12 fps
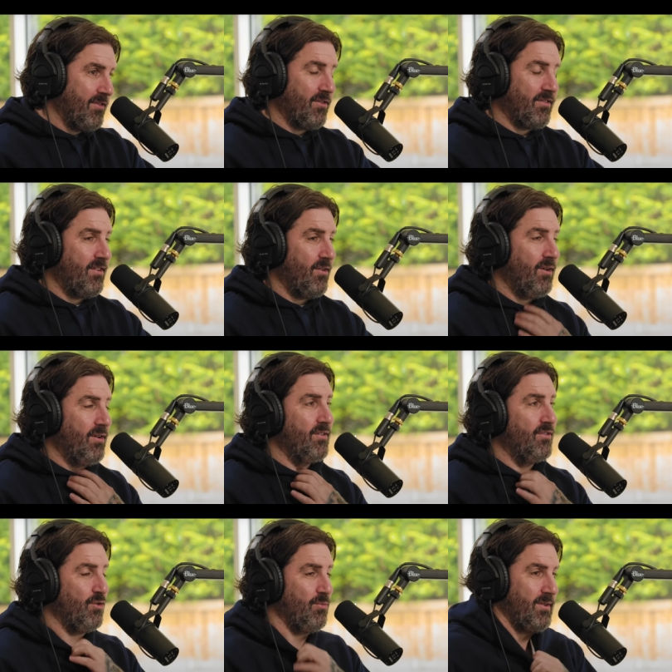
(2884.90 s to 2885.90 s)
as long as they're not
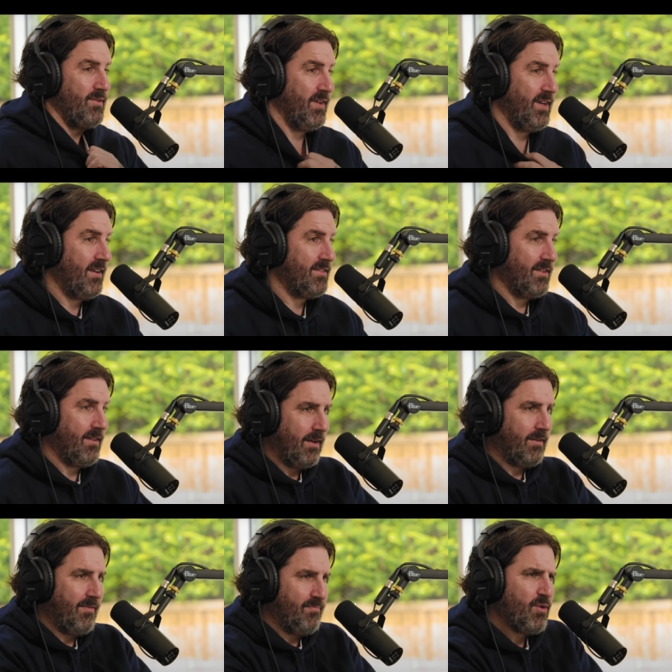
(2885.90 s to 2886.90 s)
too much of a nutter.
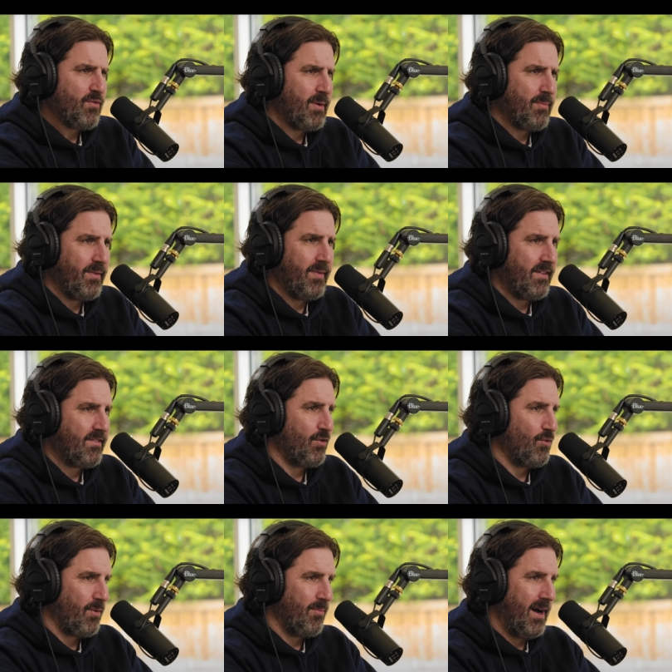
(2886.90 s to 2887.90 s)
I'd have most people on this to
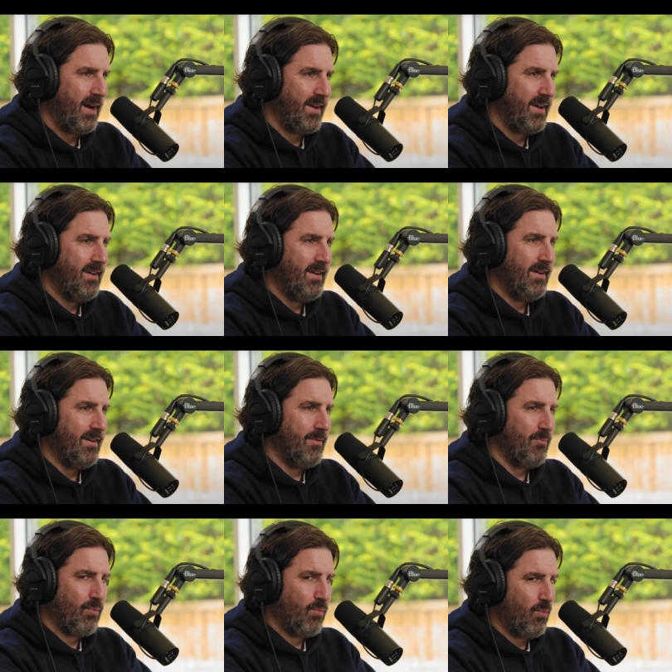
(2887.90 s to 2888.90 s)
talk about it.
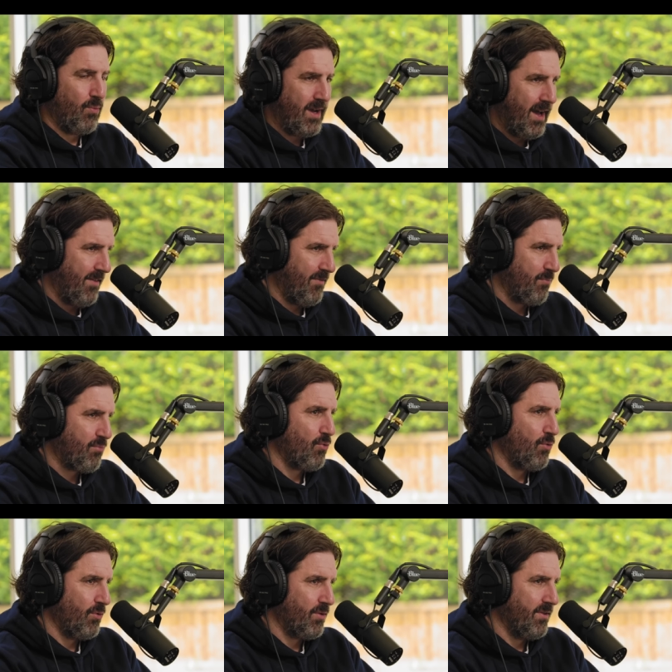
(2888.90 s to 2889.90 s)
And we have a
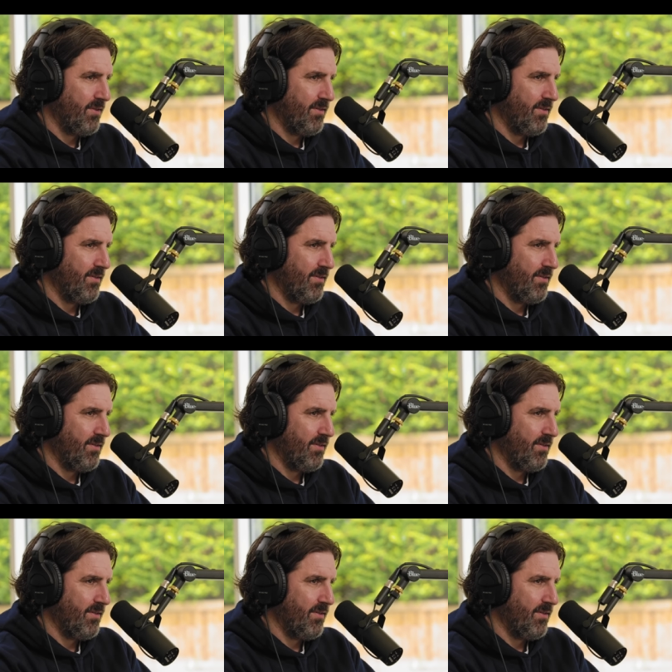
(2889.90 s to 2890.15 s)
broad,